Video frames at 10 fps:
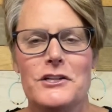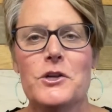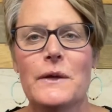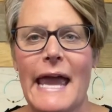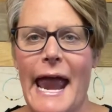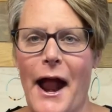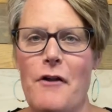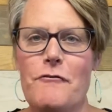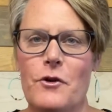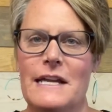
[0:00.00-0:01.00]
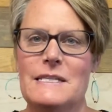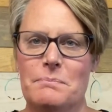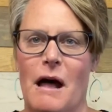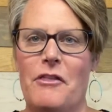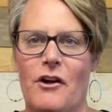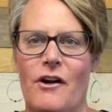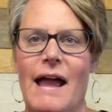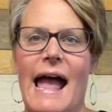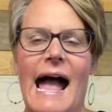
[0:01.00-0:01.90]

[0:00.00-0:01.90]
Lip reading: to care for his mother,